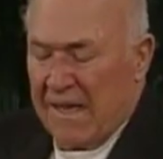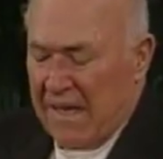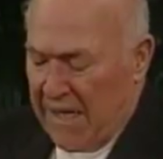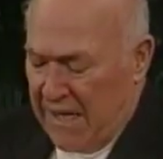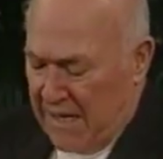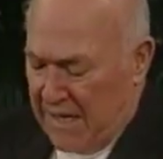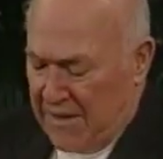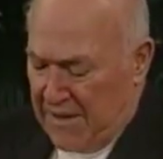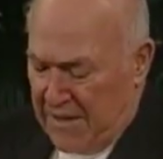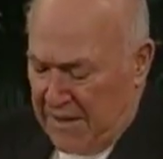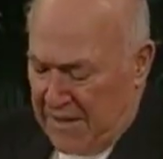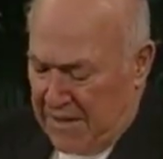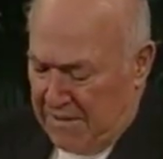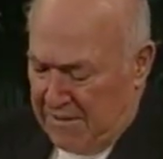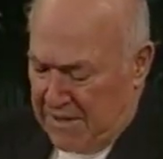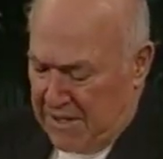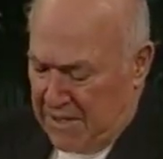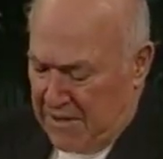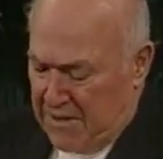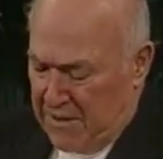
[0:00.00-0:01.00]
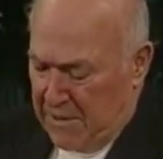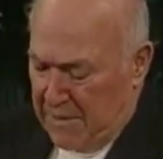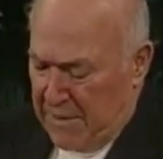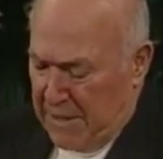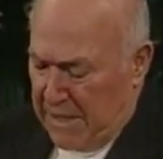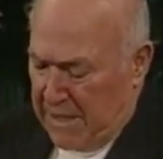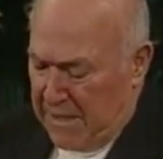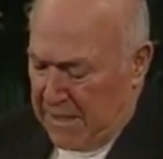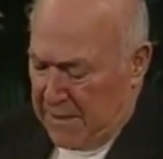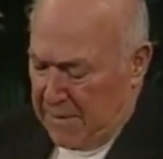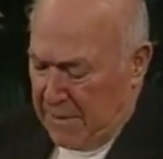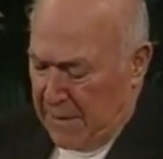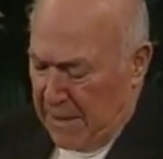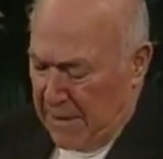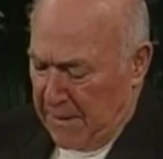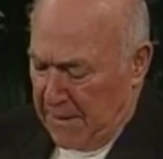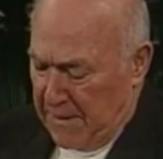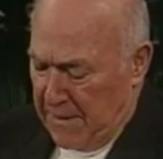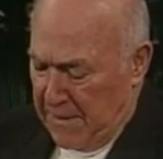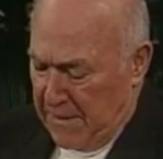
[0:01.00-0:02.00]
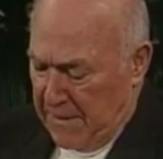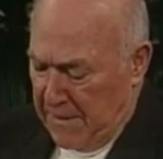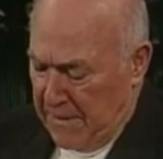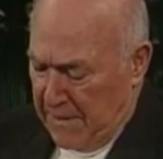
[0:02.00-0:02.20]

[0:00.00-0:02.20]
And I thought that was a tremendous motto.